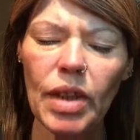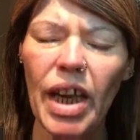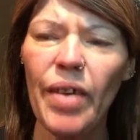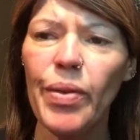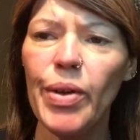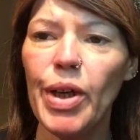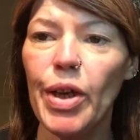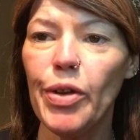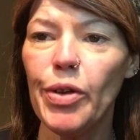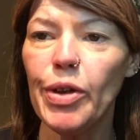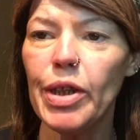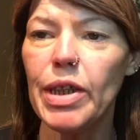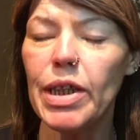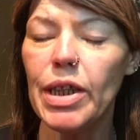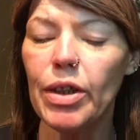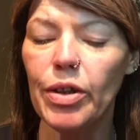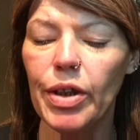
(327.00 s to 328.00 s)
I have another
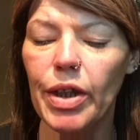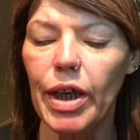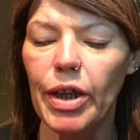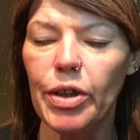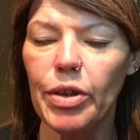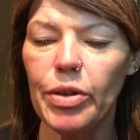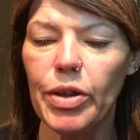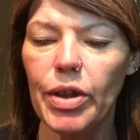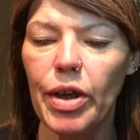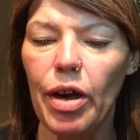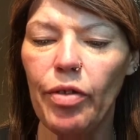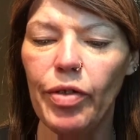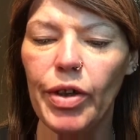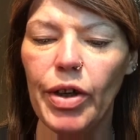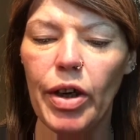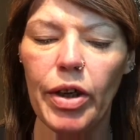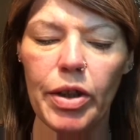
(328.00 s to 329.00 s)
concealer that I use
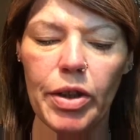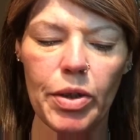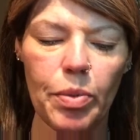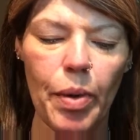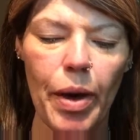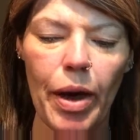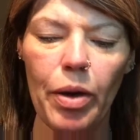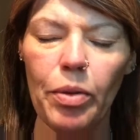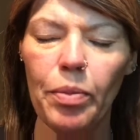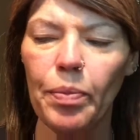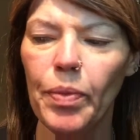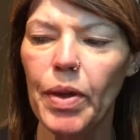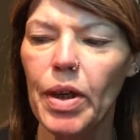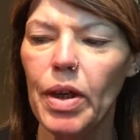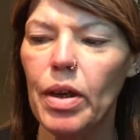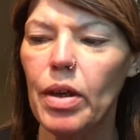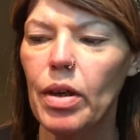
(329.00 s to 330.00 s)
off and on as well,
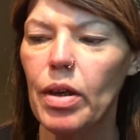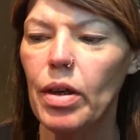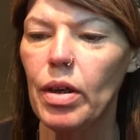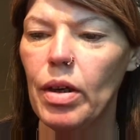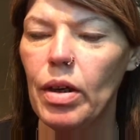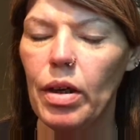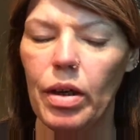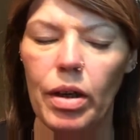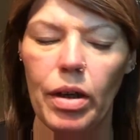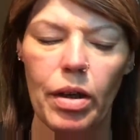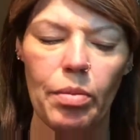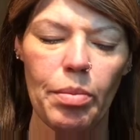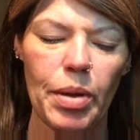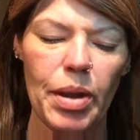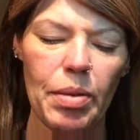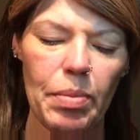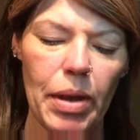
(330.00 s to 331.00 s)

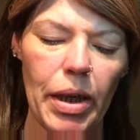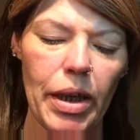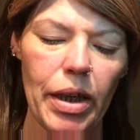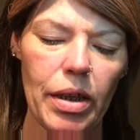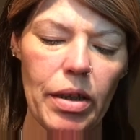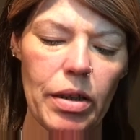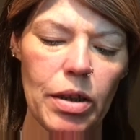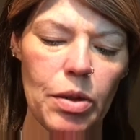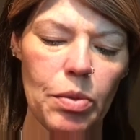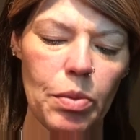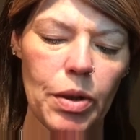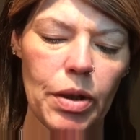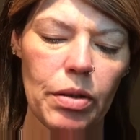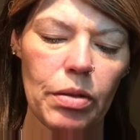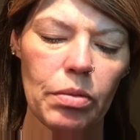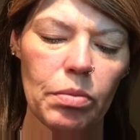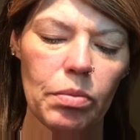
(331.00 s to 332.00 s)
but I'm liking this
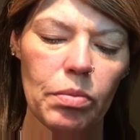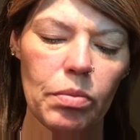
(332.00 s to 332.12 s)
one